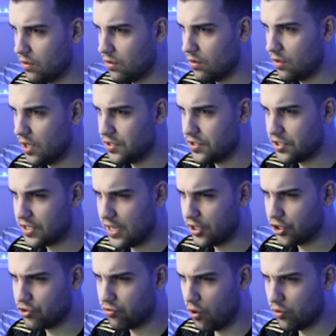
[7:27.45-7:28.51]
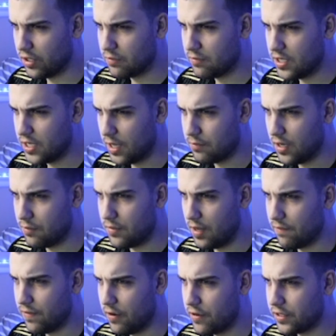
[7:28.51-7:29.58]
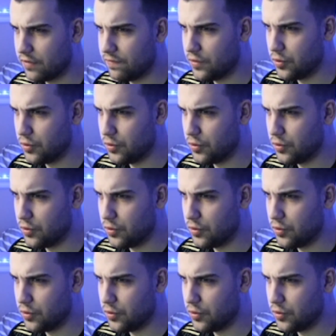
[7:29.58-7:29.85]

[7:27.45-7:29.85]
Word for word: is this guy like trolling me? I'm, I'm, I'm very confused what's